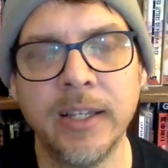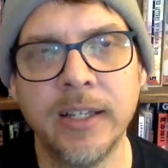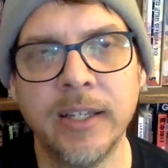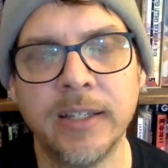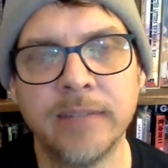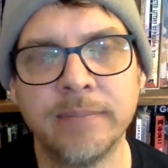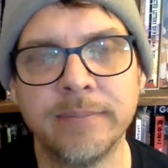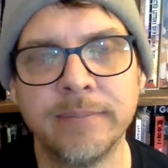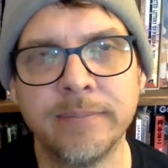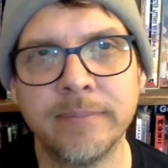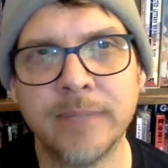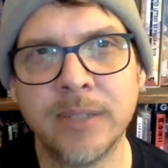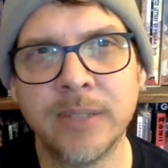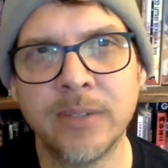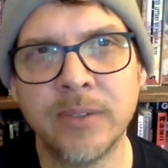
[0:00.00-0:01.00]

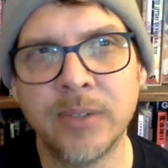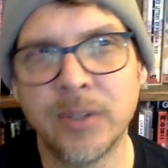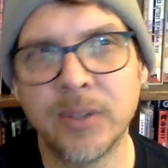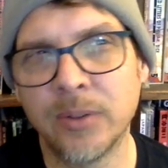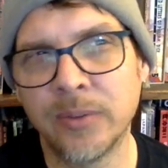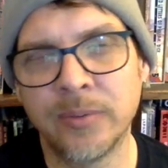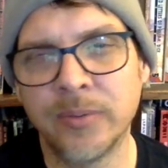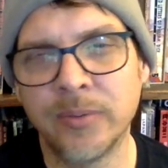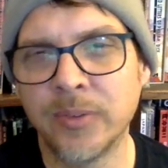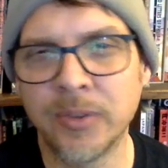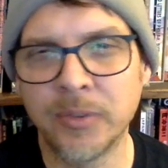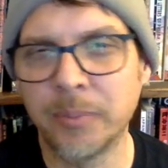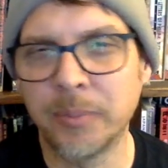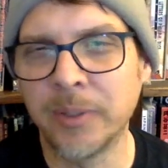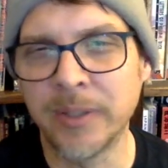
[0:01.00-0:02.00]
There's
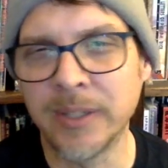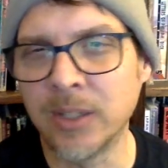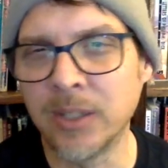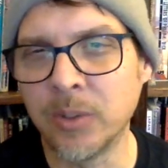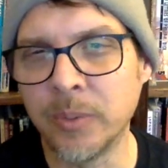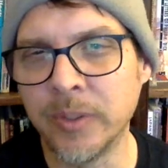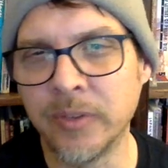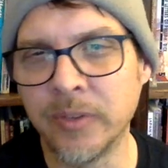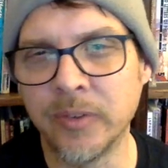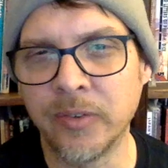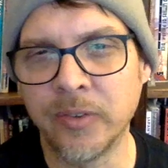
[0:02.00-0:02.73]
political reasons.